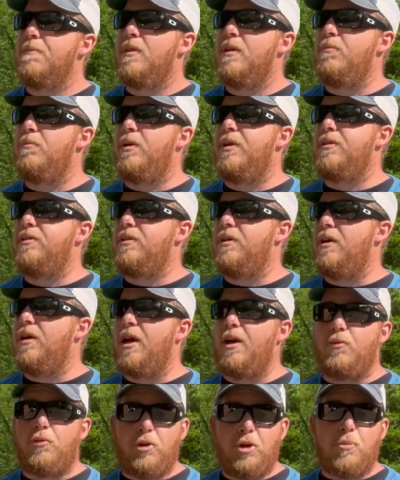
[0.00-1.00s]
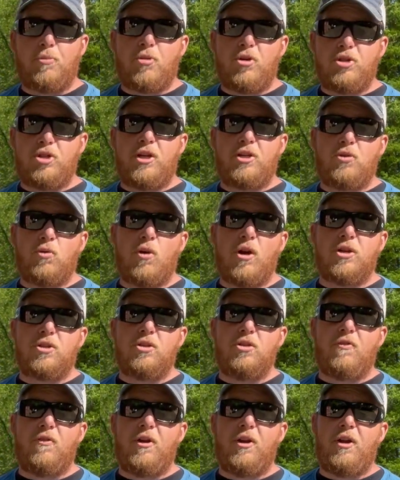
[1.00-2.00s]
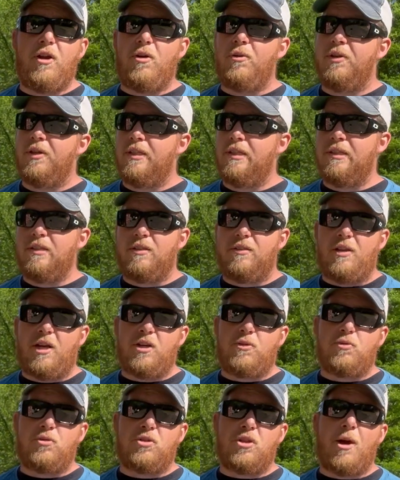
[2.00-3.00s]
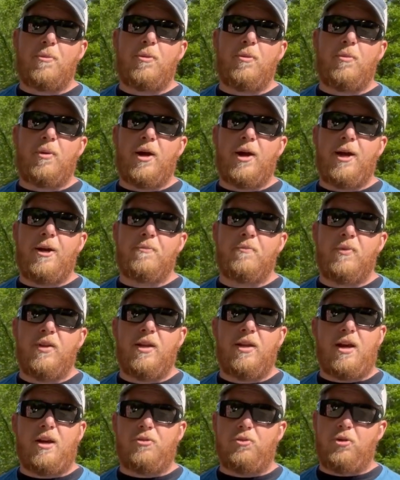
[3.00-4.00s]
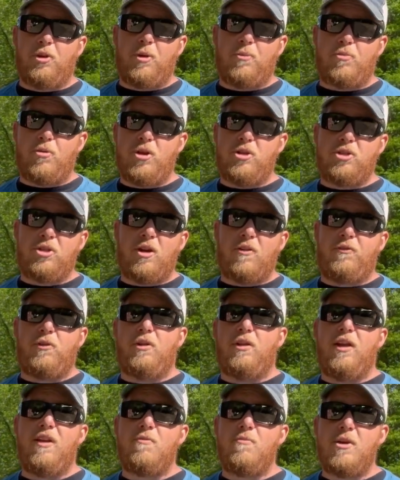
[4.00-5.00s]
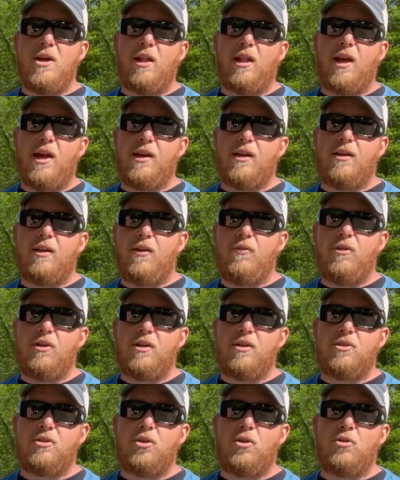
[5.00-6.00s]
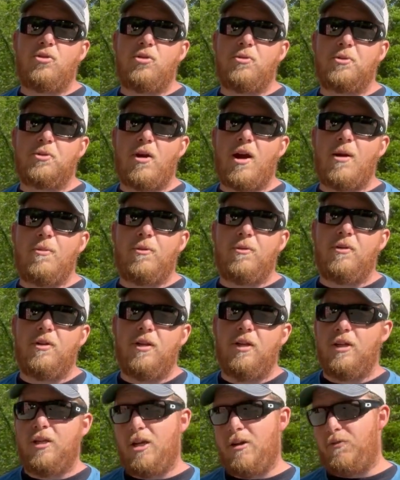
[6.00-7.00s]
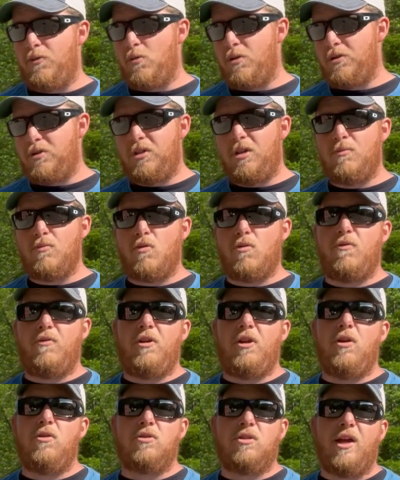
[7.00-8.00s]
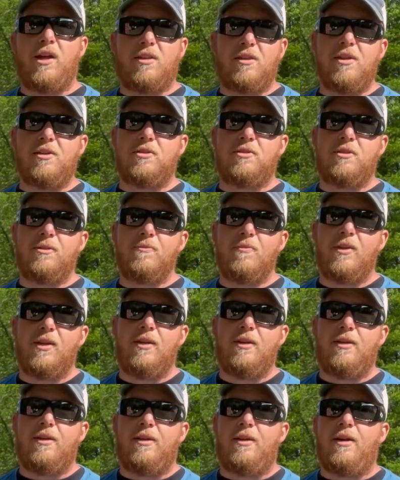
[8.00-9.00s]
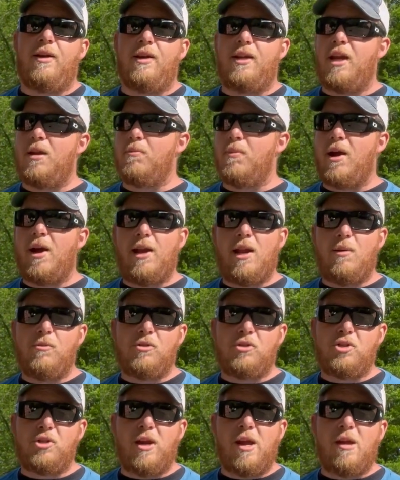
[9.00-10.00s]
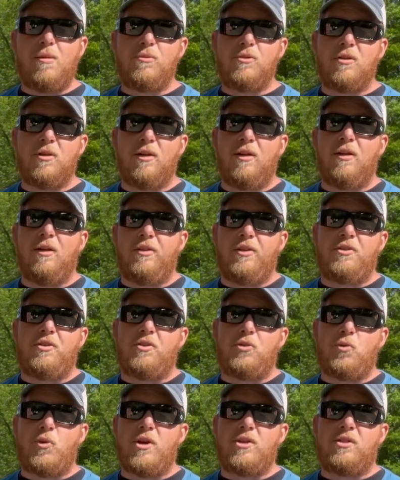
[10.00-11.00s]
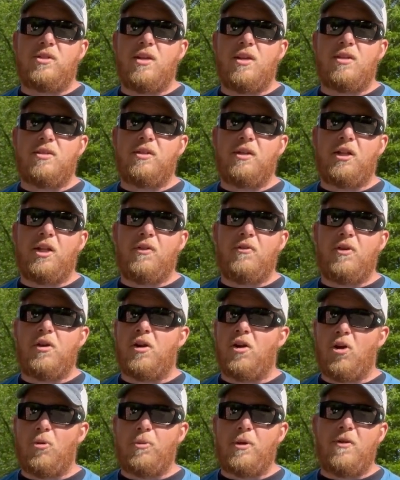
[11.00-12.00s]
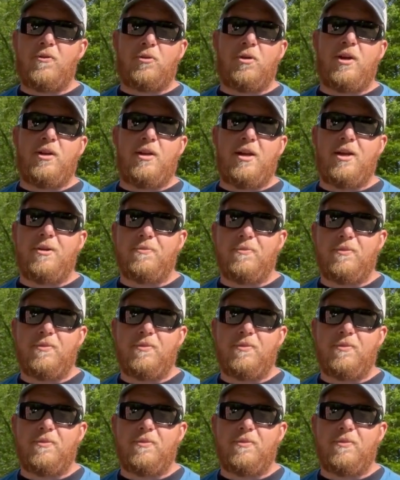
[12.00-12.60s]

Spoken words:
But I really appreciate you watching the video. Thanks for stopping by. I'd really appreciate if you'd leave me a like and even consider subscribing if you want to see more videos like this. Again, my name is James. This is West Tennessee Living, and I hope you have a great day.